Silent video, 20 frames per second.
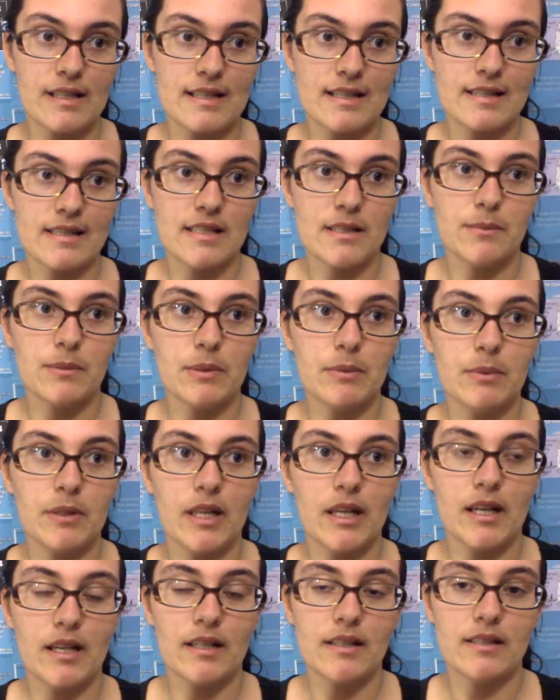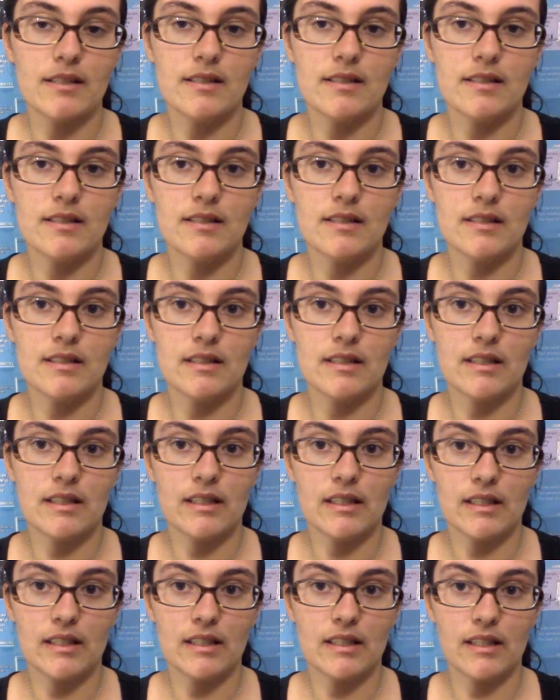is simply because
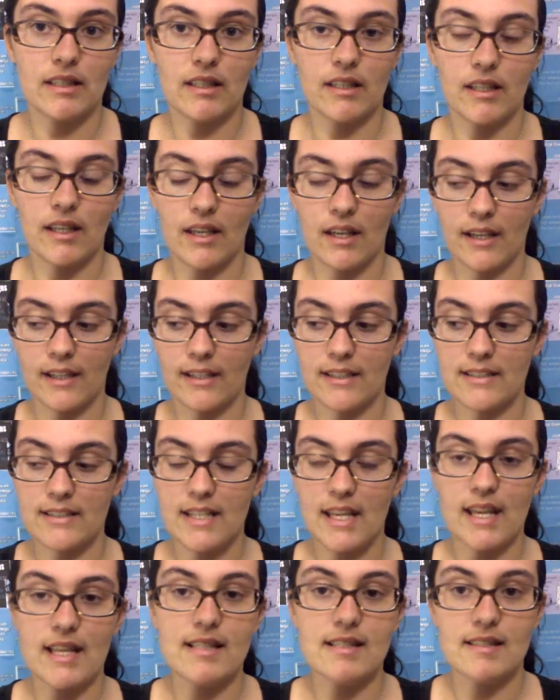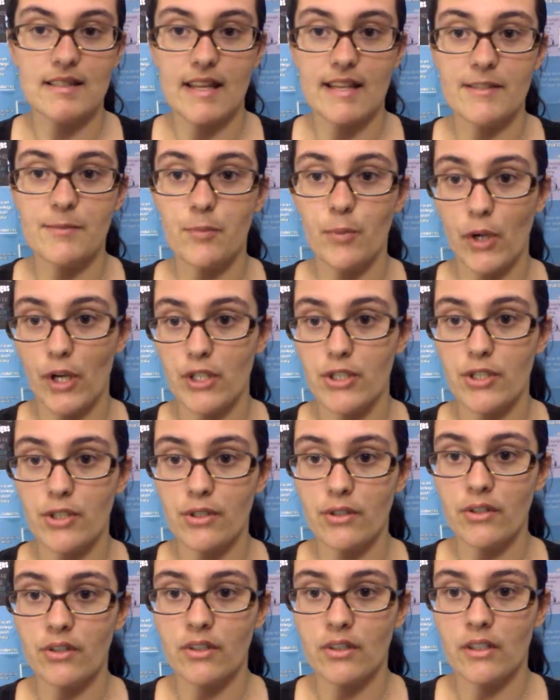it takes less
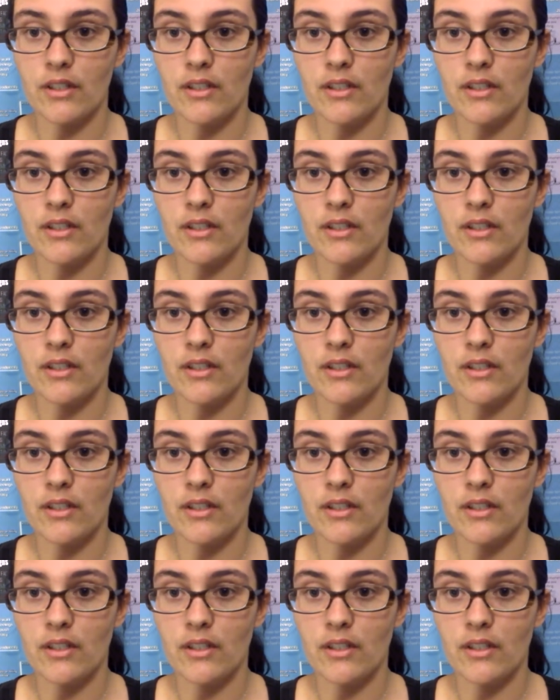pressure